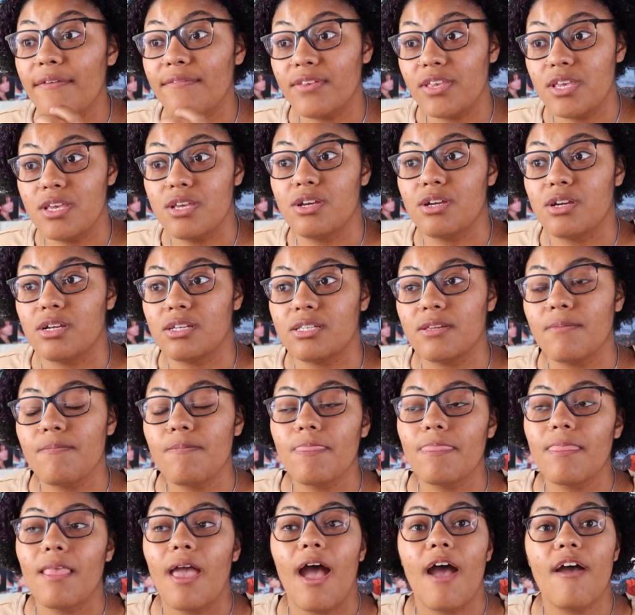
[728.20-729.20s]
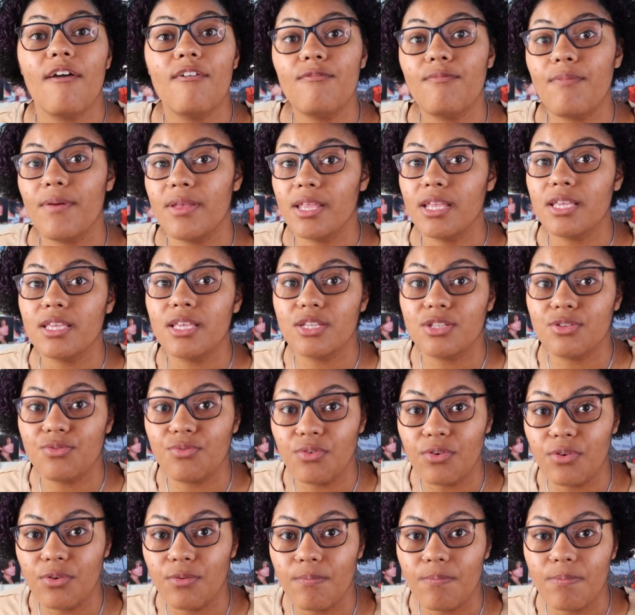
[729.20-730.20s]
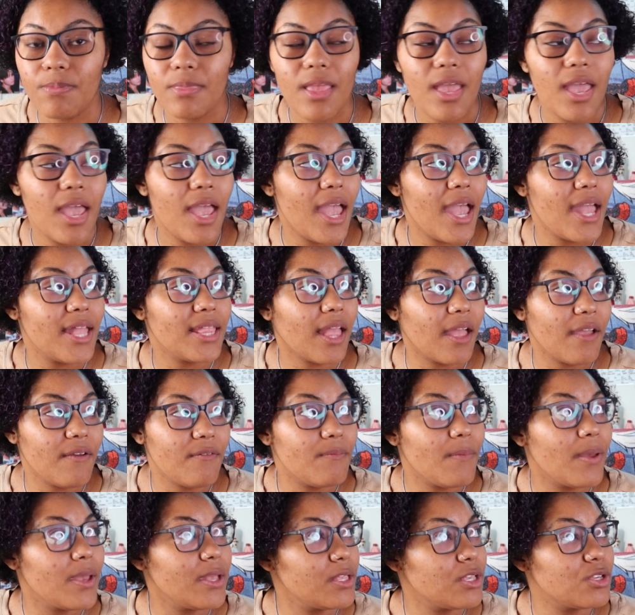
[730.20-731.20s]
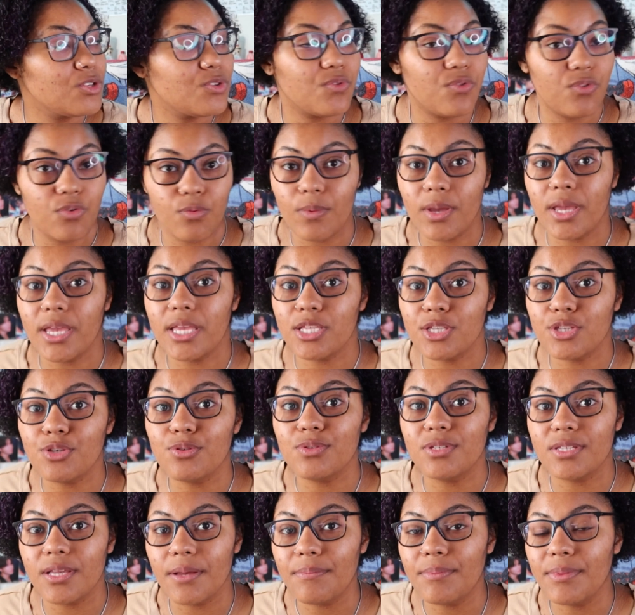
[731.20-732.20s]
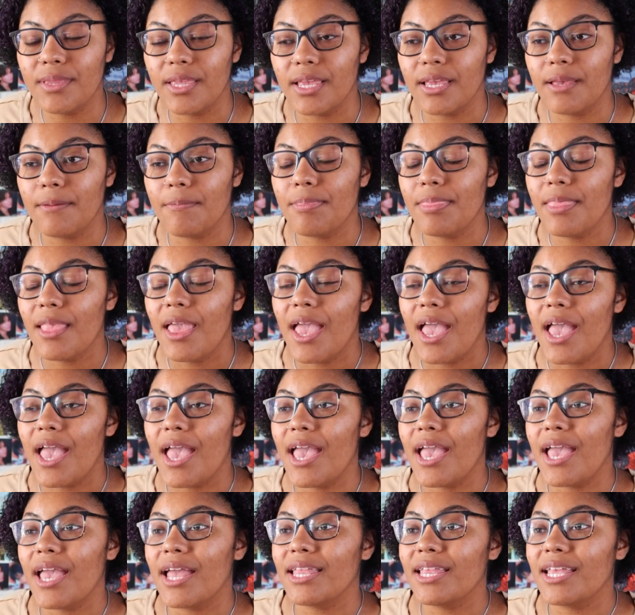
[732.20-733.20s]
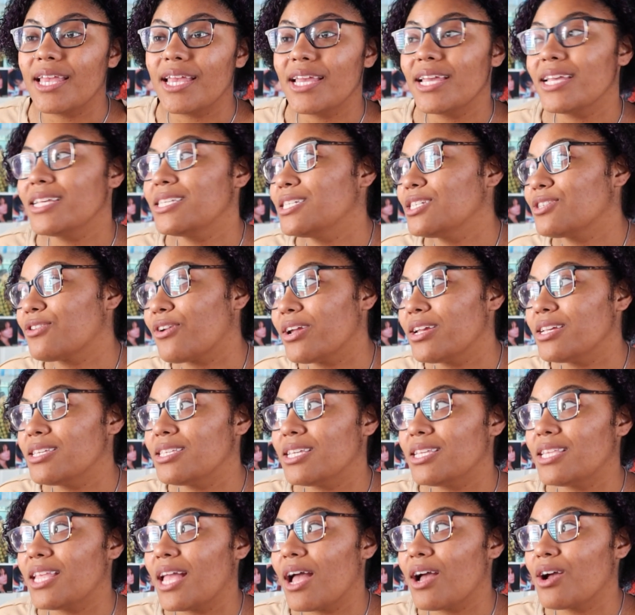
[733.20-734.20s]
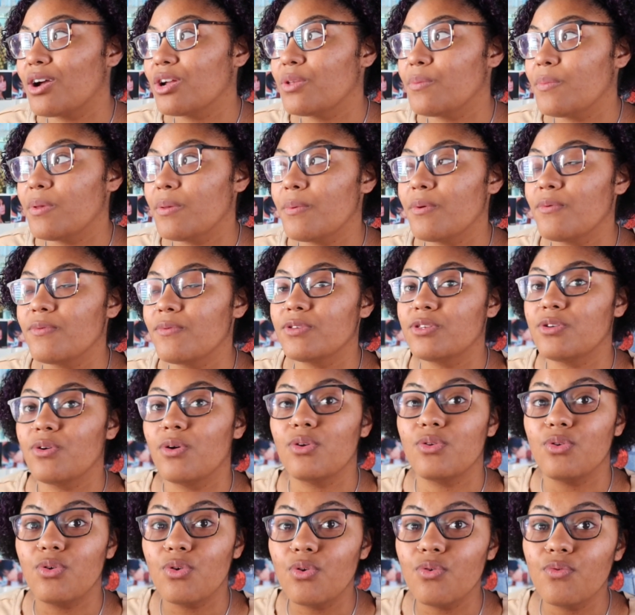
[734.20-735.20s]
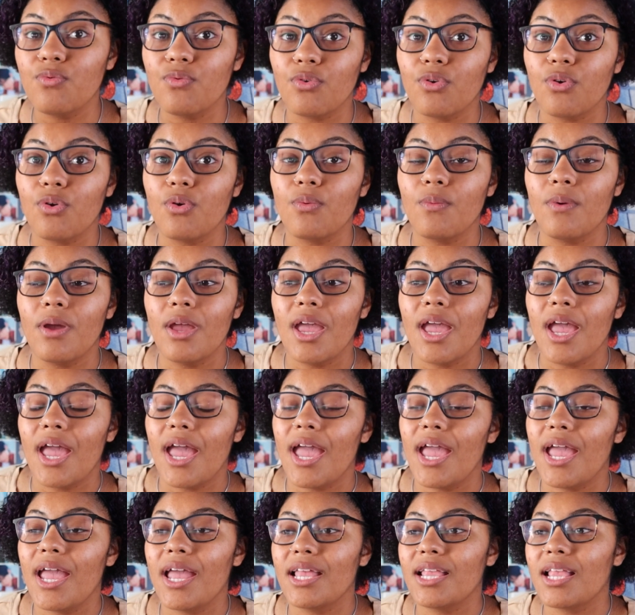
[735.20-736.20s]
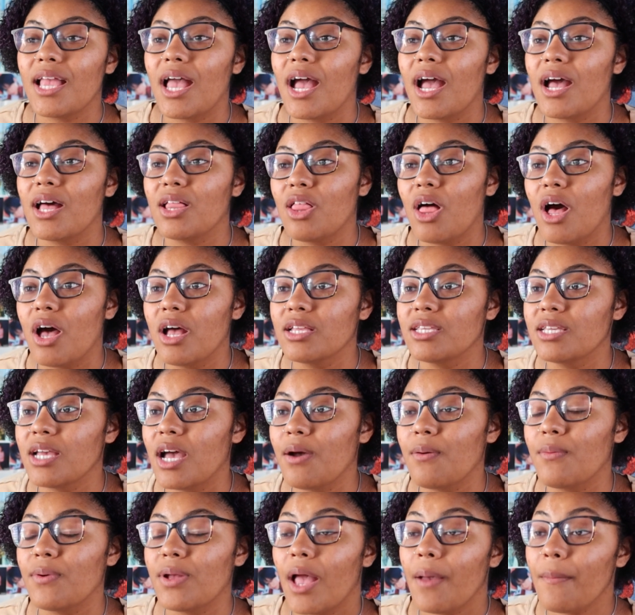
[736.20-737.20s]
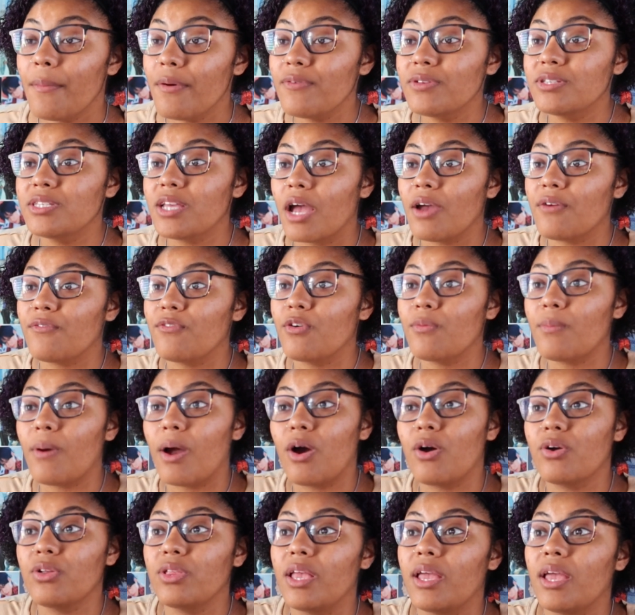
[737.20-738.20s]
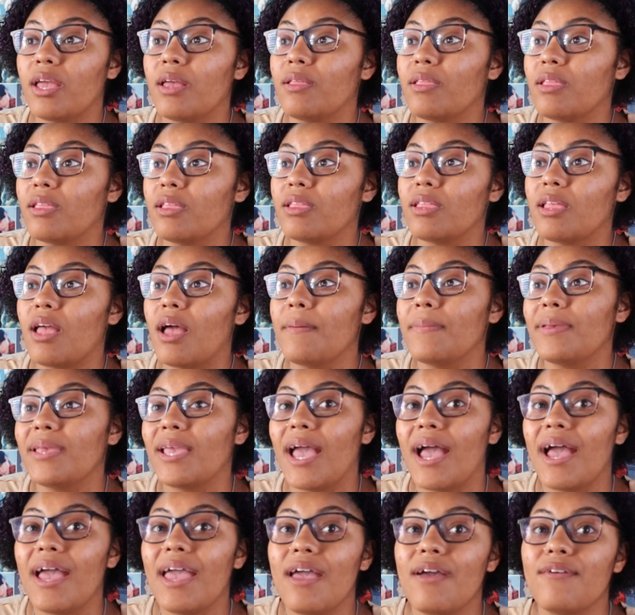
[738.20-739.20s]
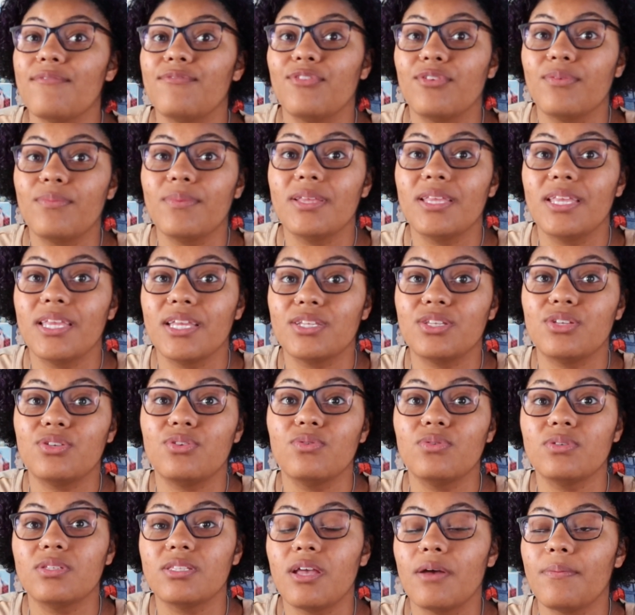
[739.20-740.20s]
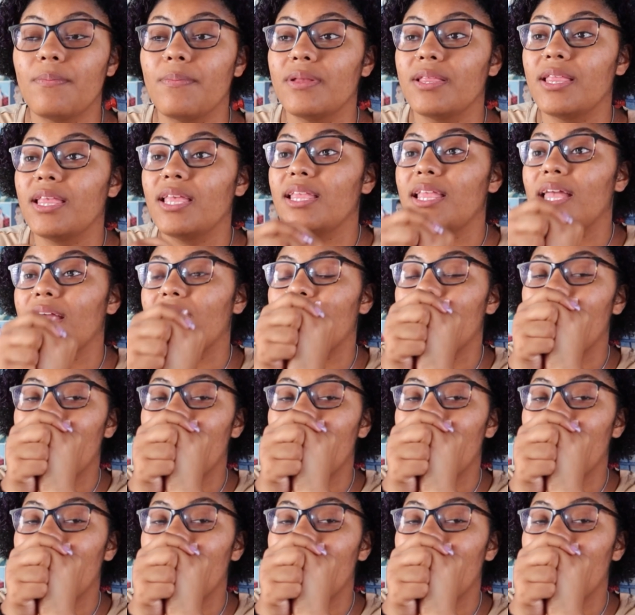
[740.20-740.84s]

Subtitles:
years, I've been in this room and I've made this room into something. And it's just crazy that I'm going to be moving to a new room. And a lot of time when I move into that room, I have room in here to do stuff, but then